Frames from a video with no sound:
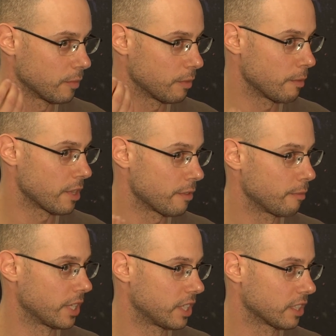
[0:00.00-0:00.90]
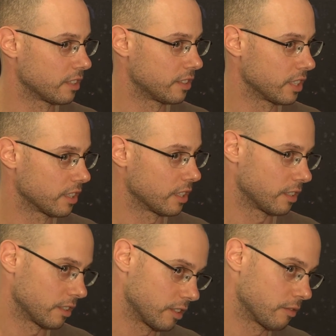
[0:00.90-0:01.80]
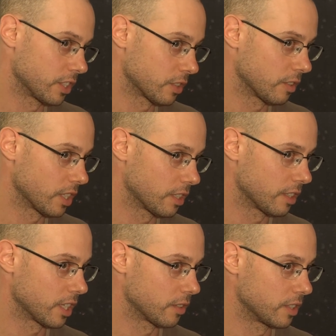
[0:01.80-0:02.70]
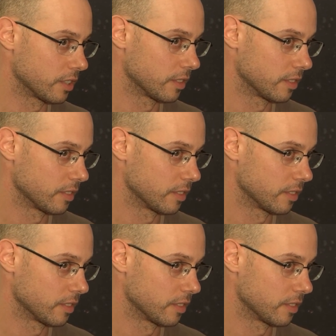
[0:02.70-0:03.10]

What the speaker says: mathematical signal, the visual and the audio.